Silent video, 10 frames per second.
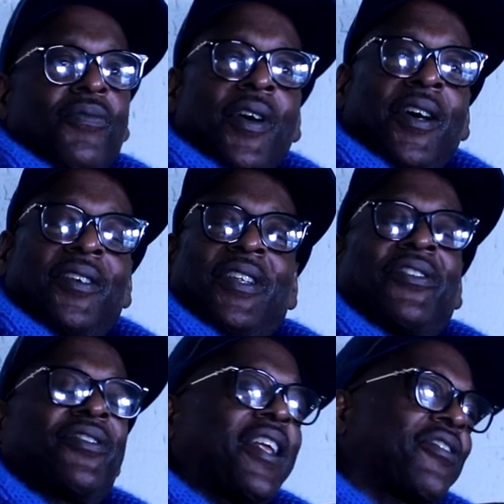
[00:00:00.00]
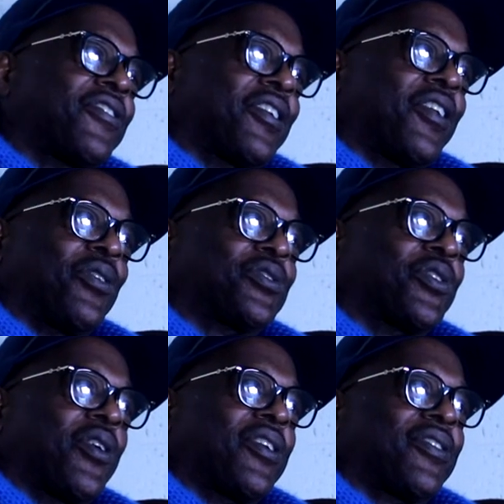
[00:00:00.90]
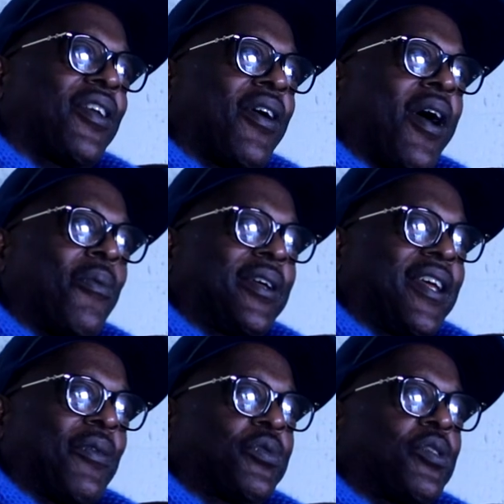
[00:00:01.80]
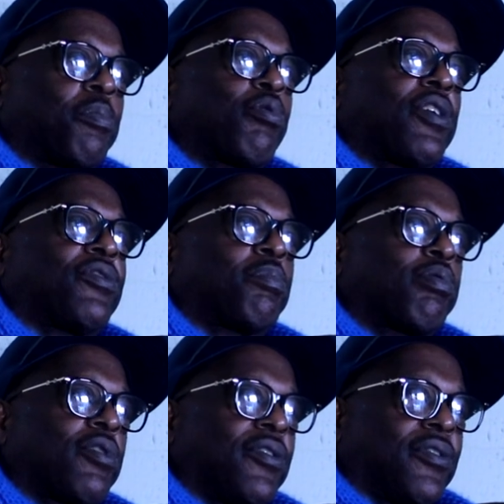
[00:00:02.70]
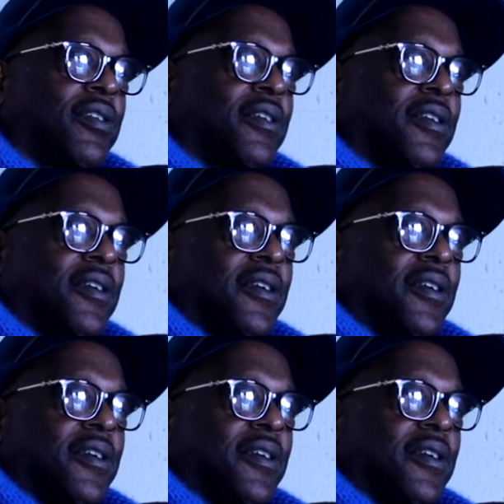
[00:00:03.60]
Well, that's that's another story. That's not, I don't want to get up to the prison prison,